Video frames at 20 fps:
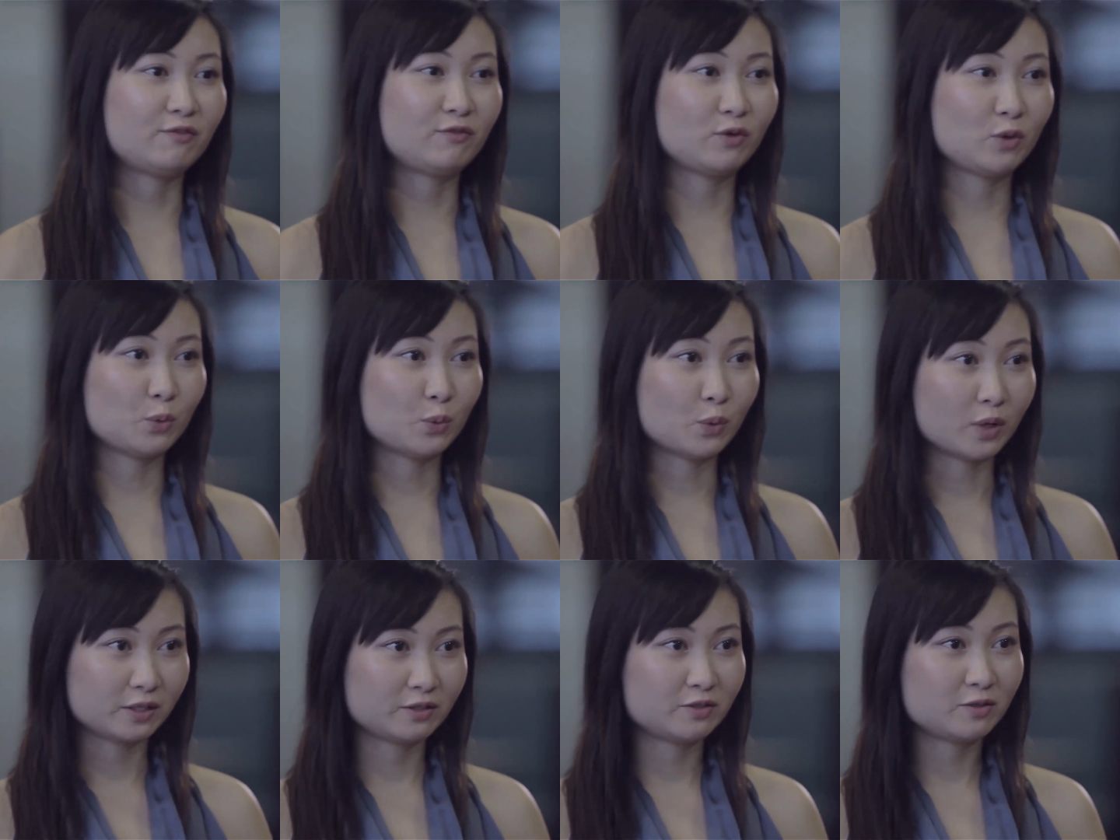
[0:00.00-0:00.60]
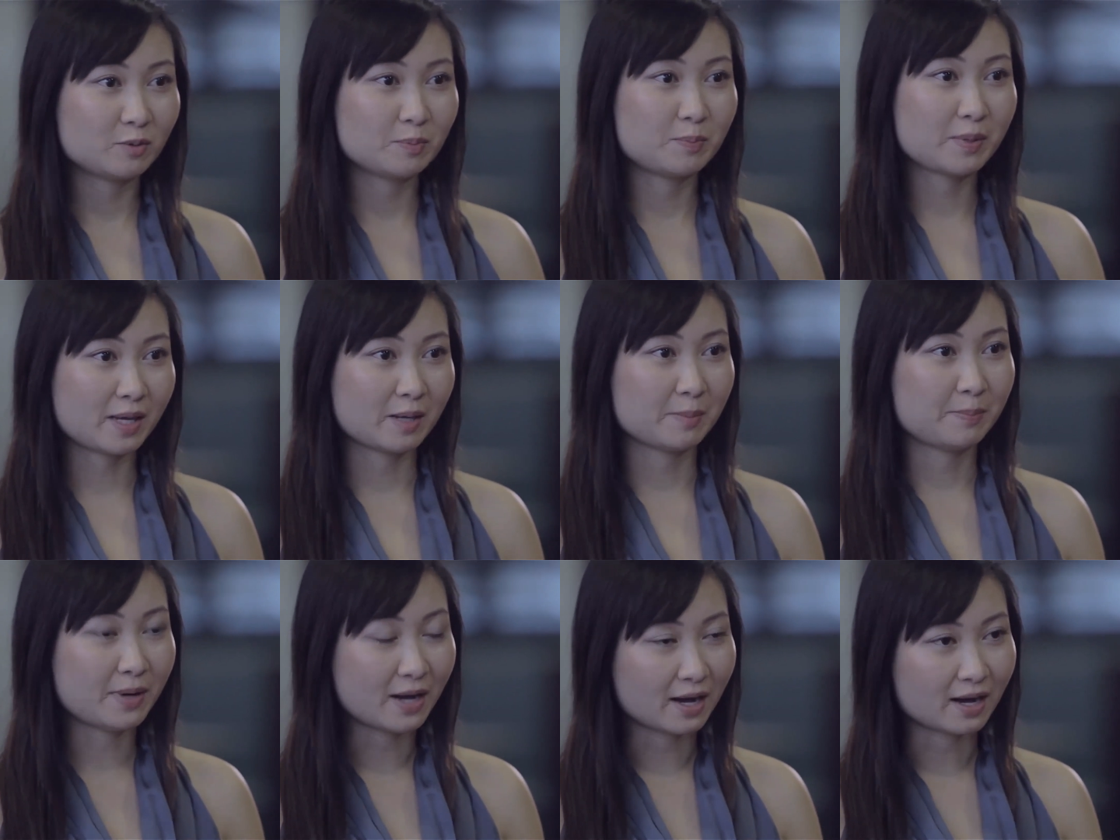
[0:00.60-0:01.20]
If you want to
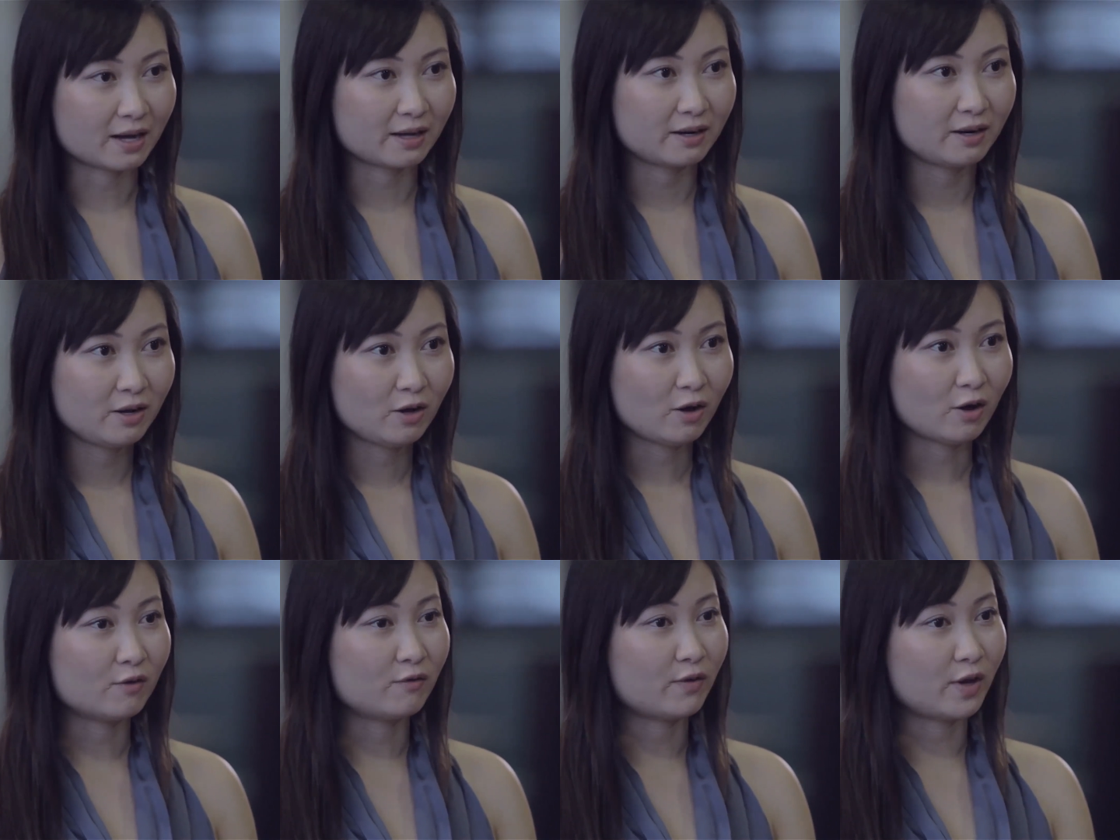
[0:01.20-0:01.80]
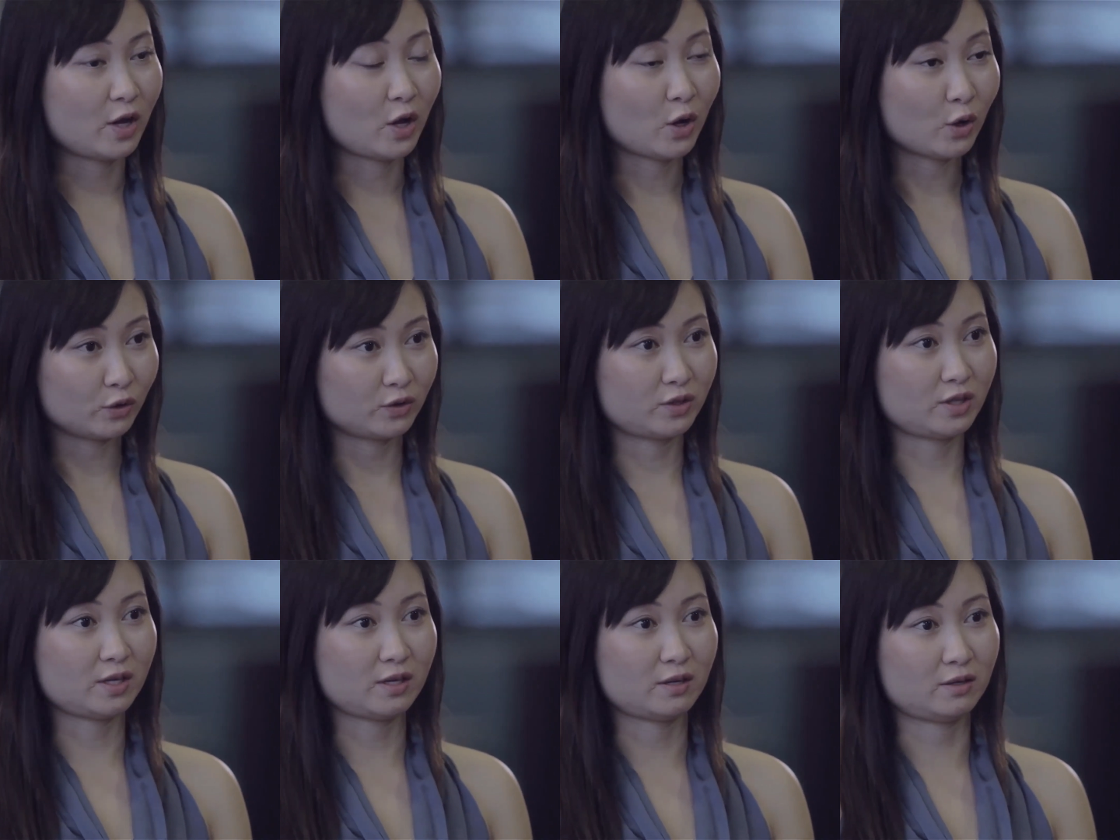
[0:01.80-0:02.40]
be a part of a
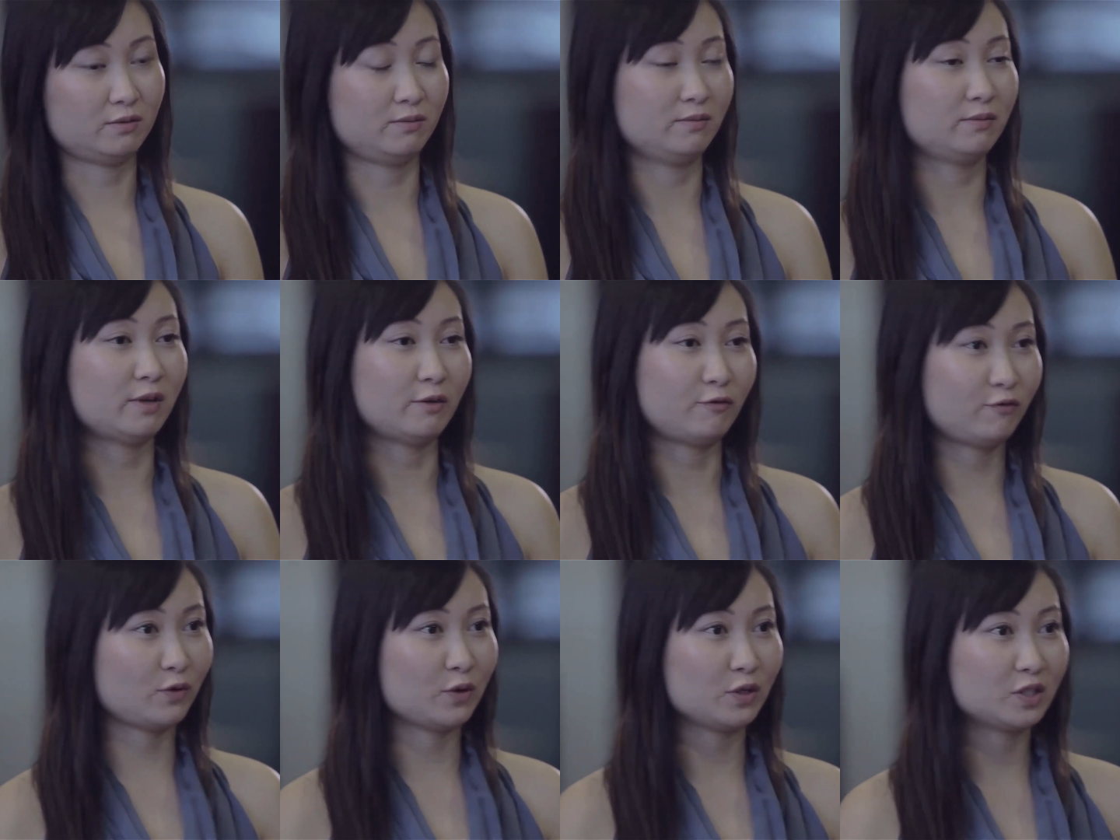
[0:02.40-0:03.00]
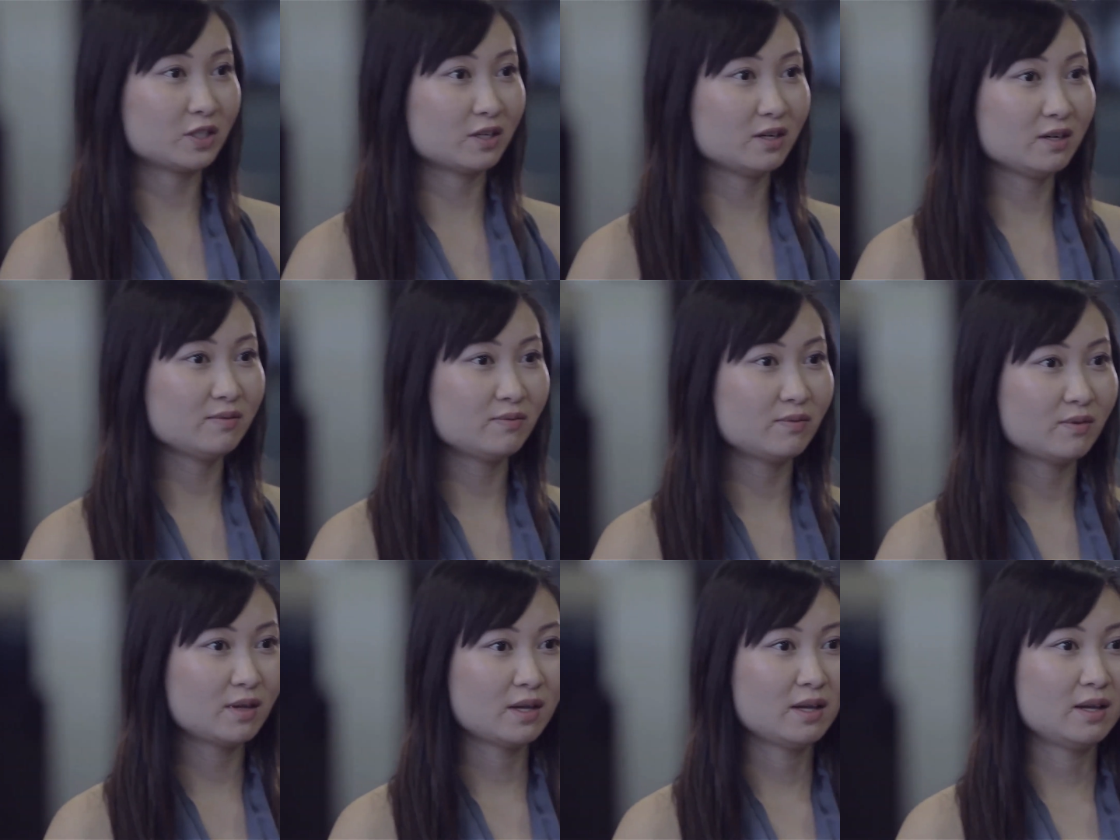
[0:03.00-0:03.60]
healthy future,